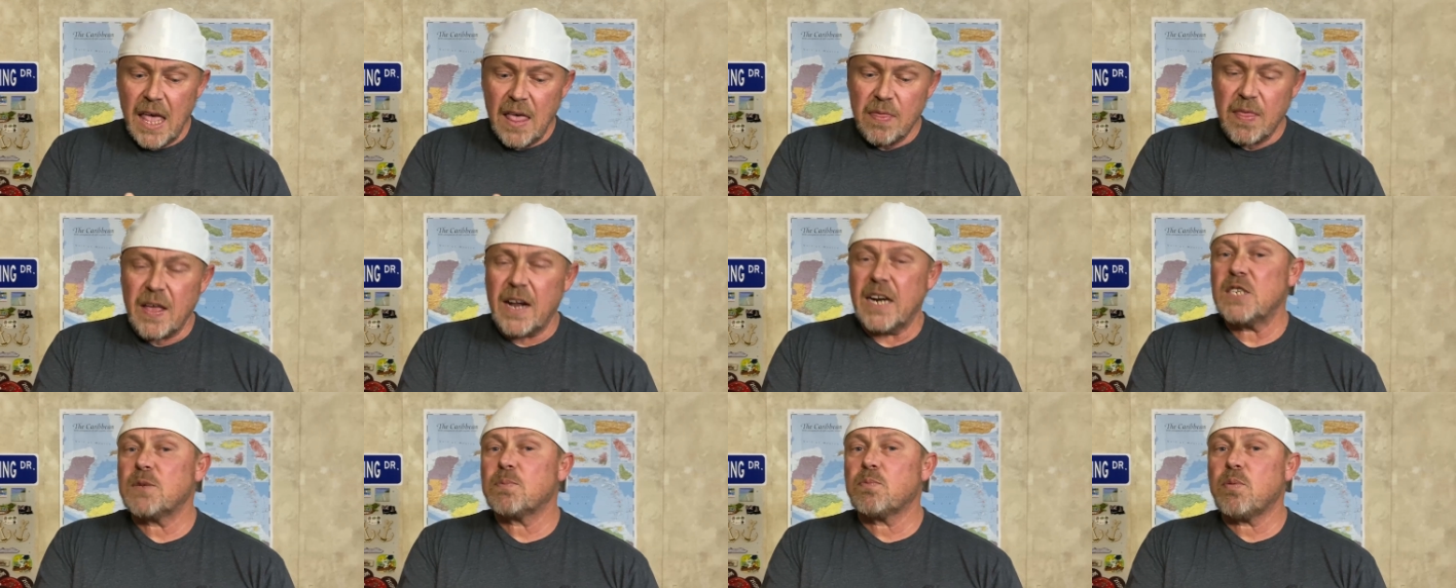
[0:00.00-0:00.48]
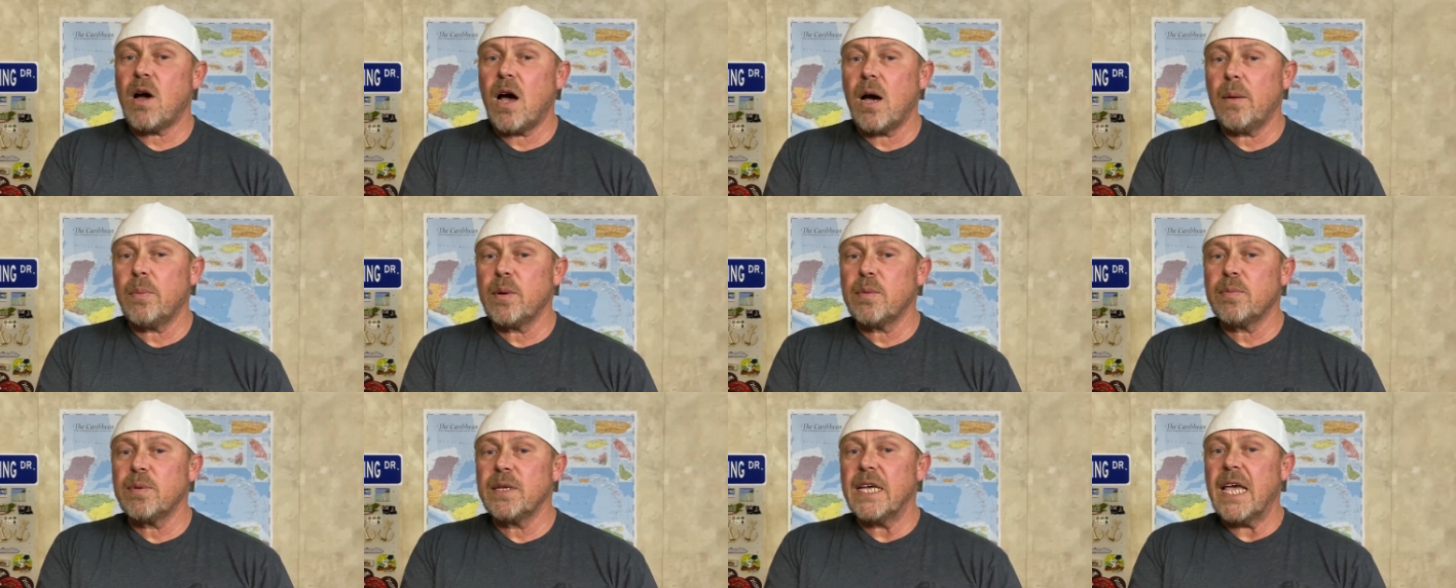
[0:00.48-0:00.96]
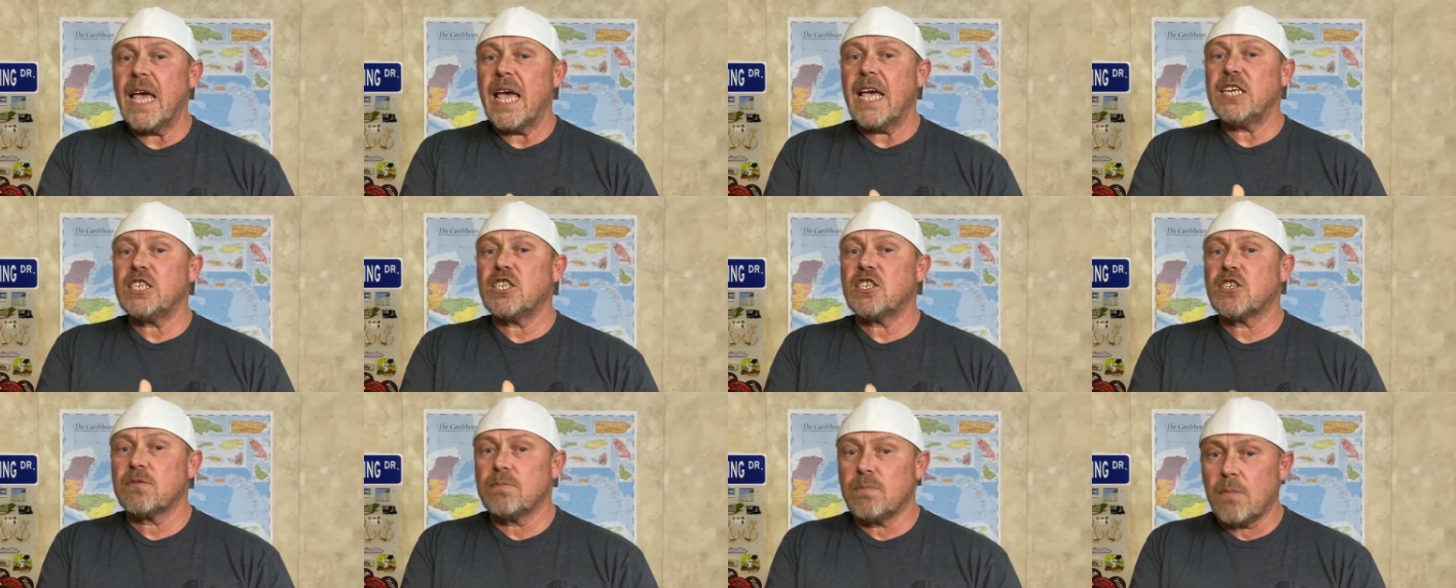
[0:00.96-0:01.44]
that is probably a
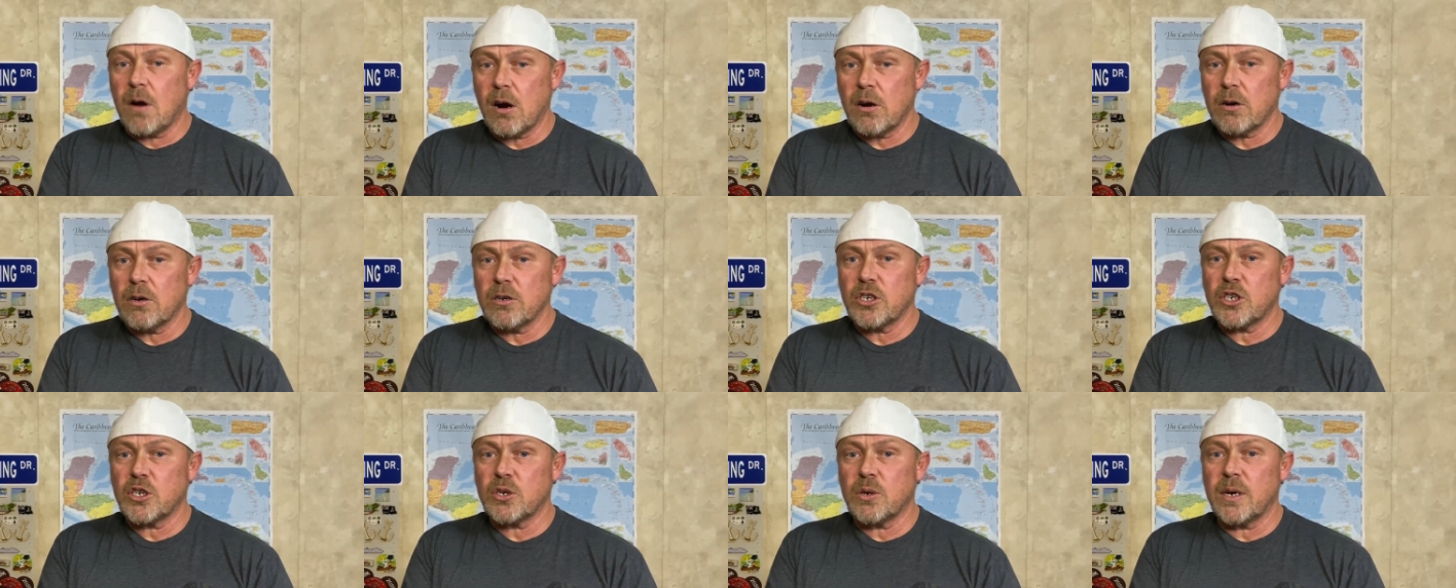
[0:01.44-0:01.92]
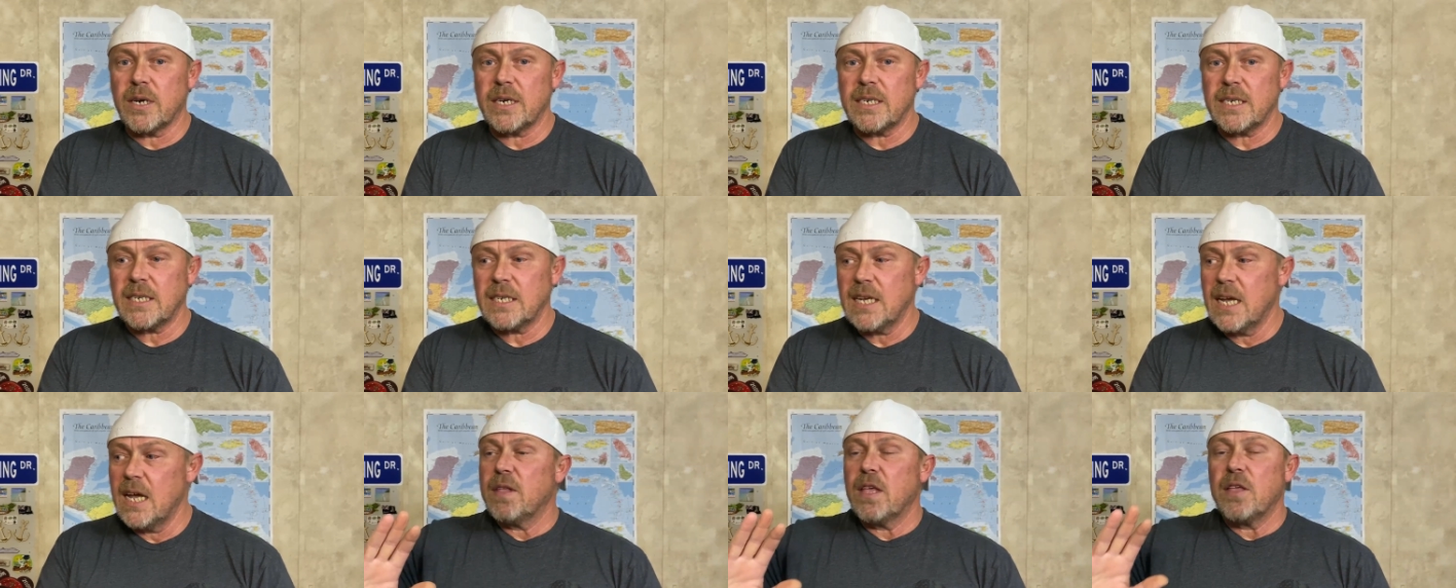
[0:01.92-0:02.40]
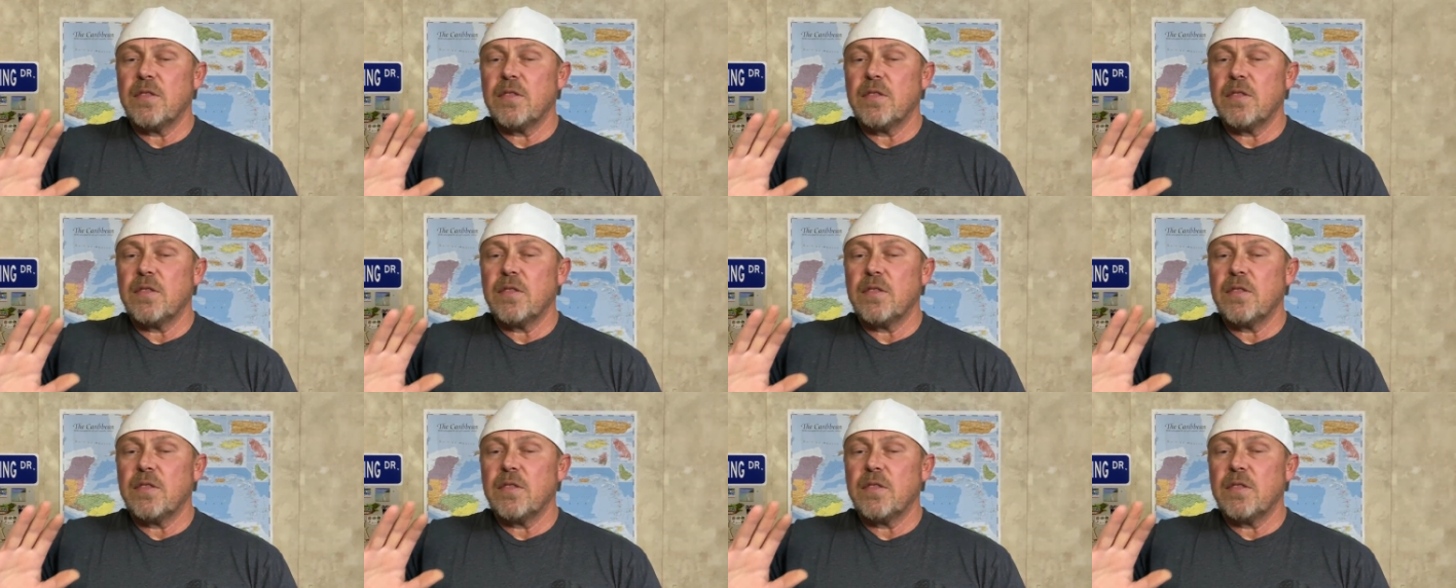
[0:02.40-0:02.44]
smarter choice